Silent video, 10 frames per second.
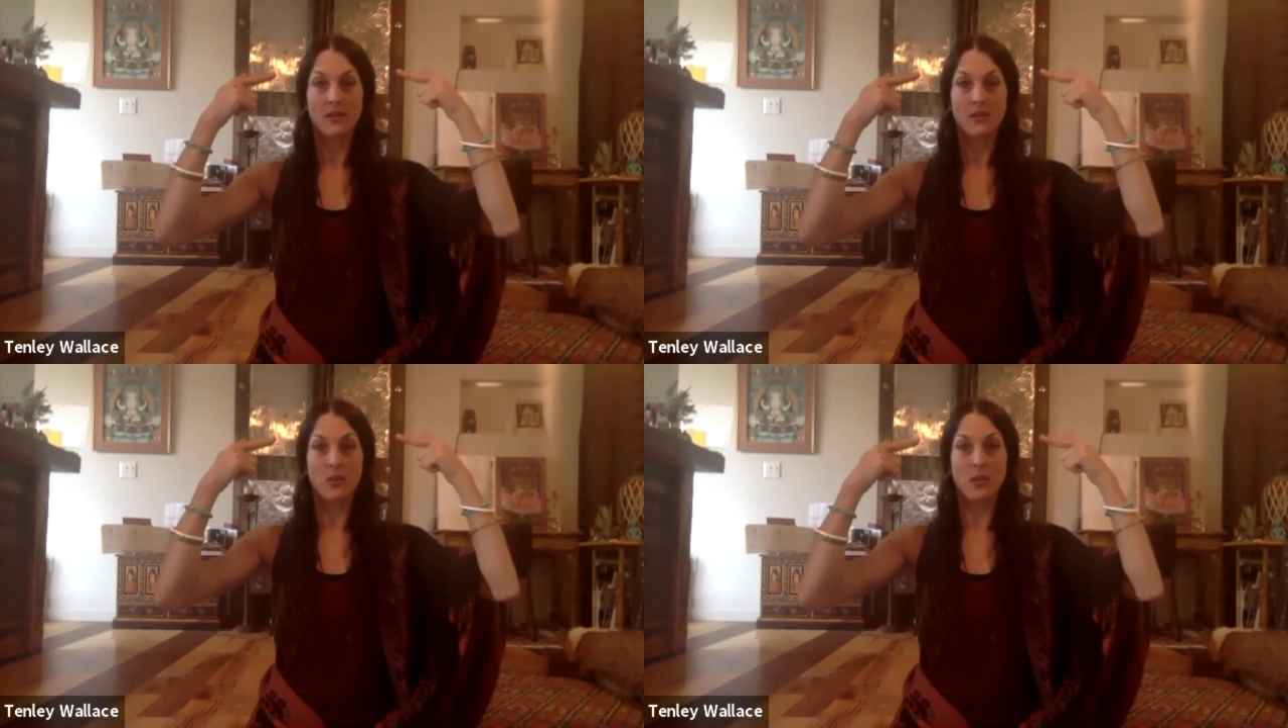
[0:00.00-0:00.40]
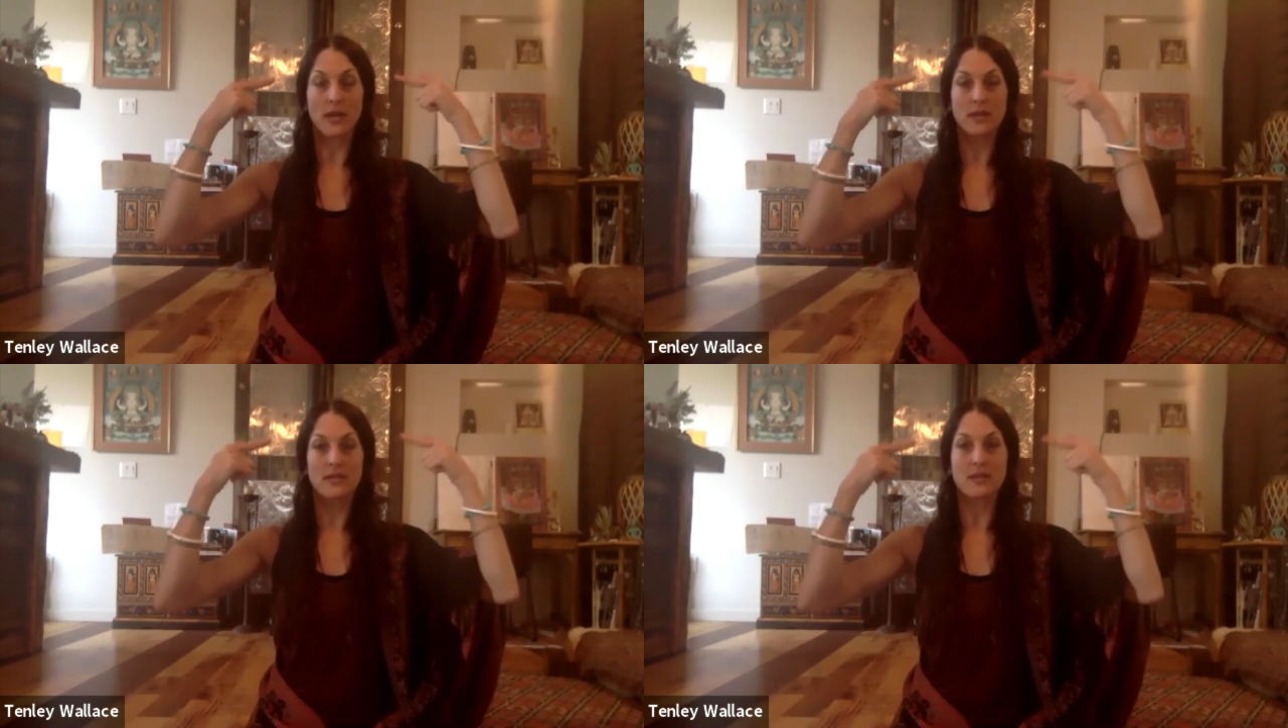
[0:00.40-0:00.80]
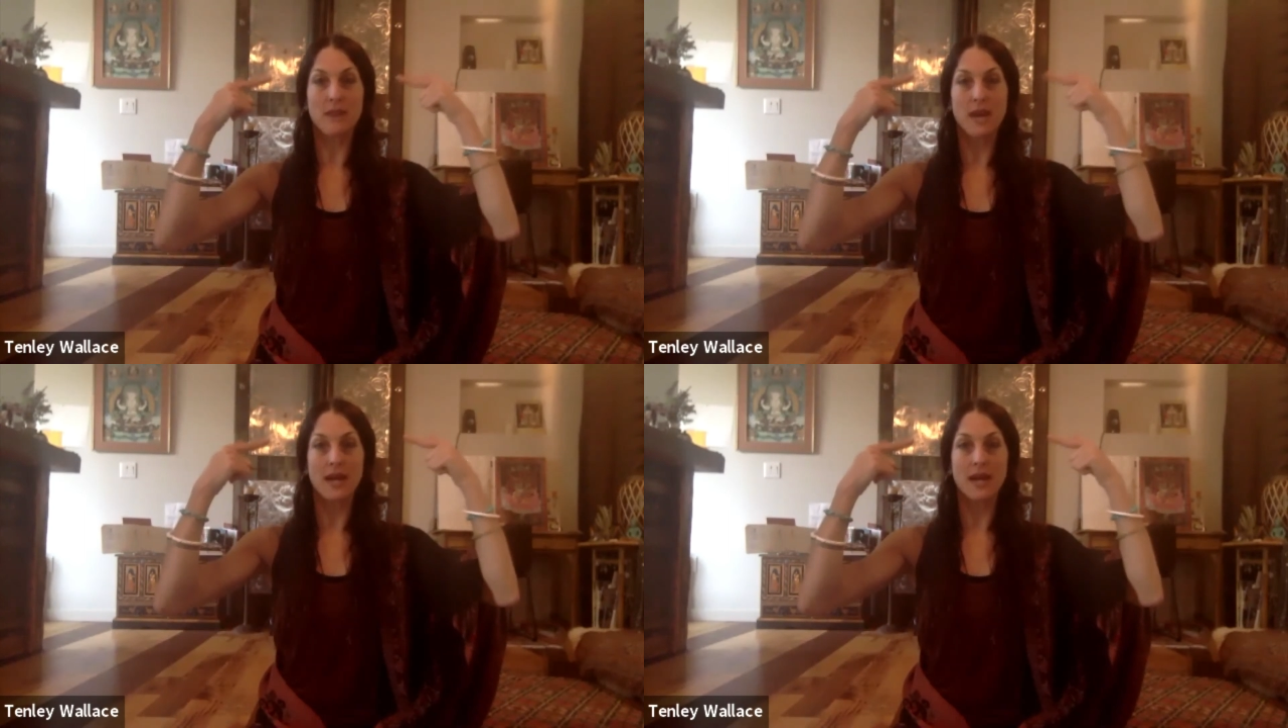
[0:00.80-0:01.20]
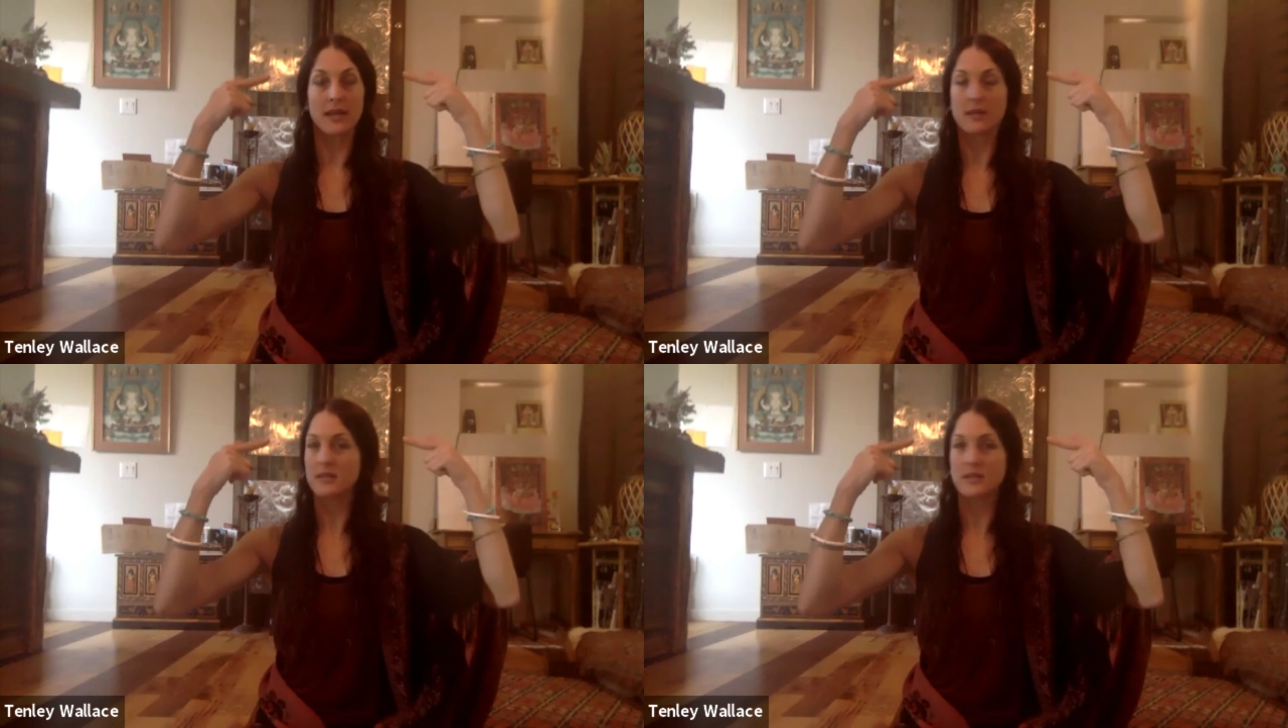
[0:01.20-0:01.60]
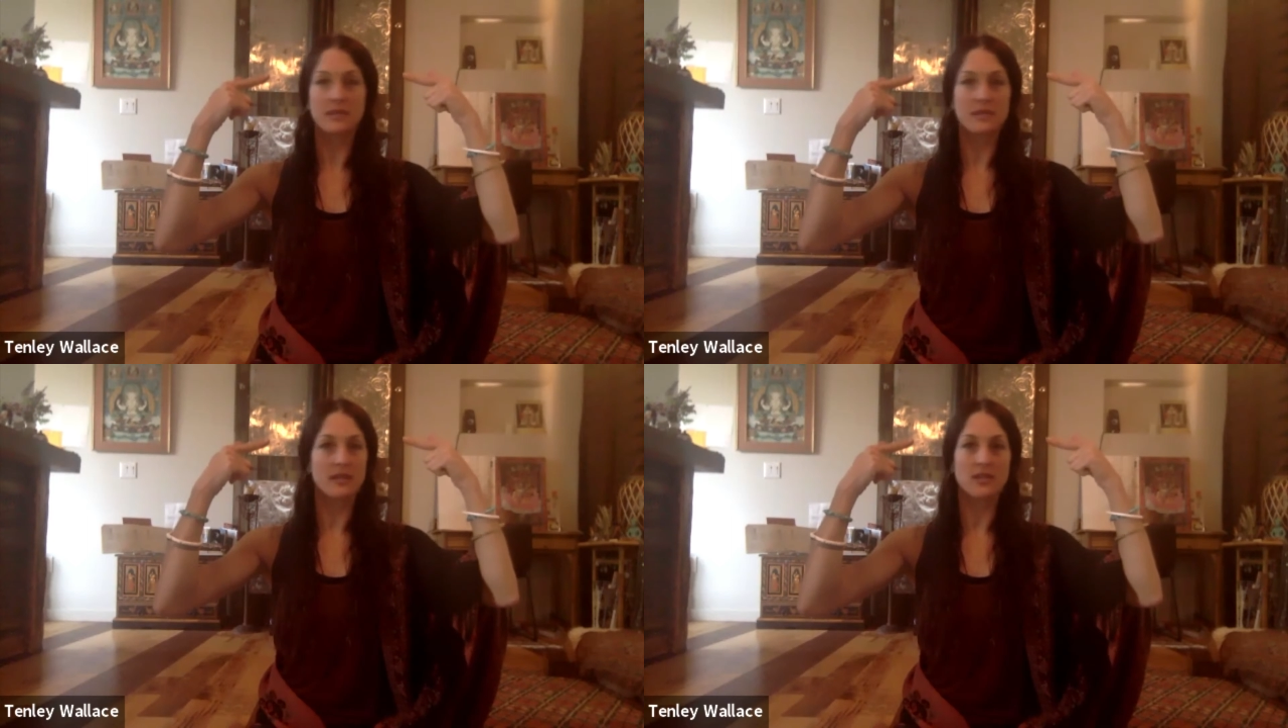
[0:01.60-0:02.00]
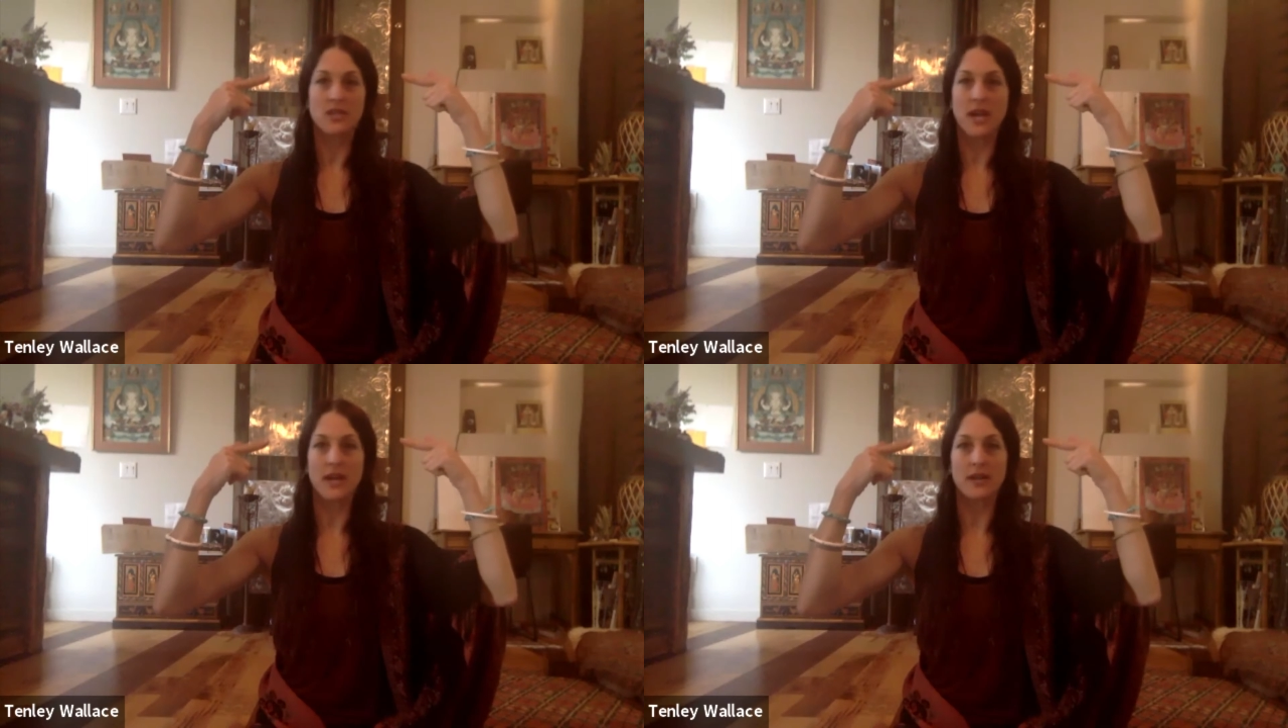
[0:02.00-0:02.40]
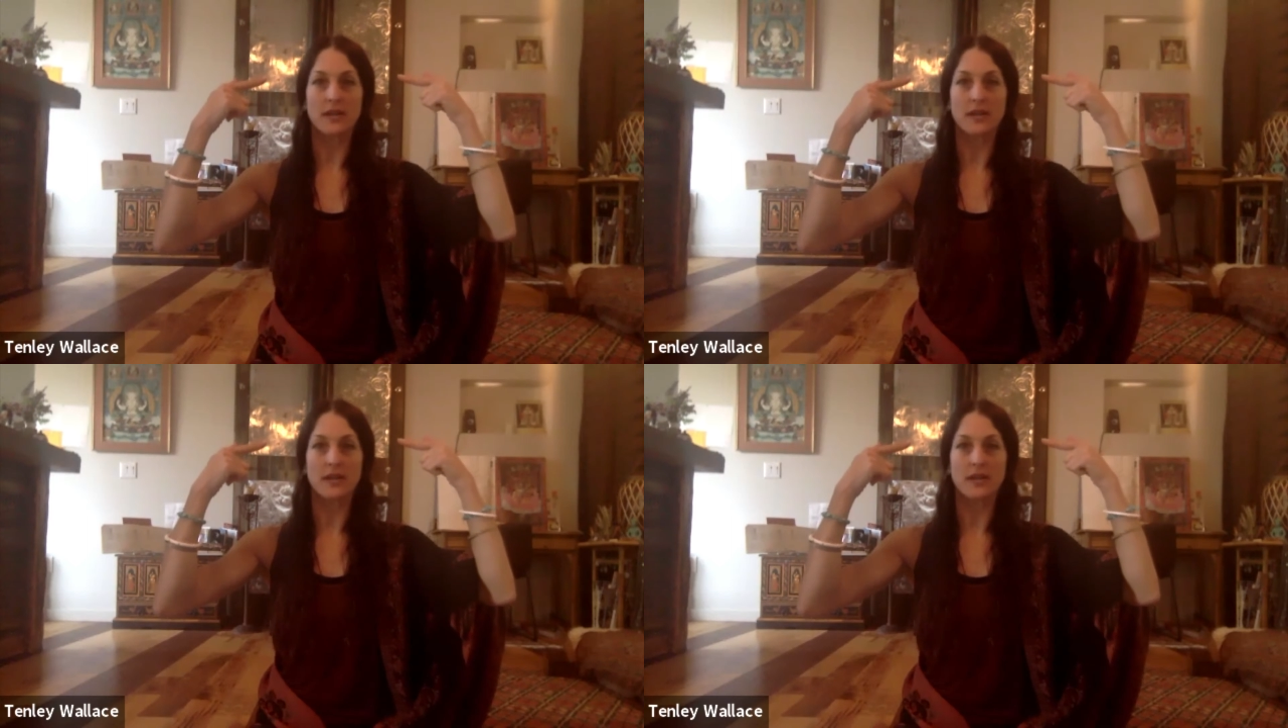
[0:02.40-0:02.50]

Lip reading: where's the mind, because it's going to chatter.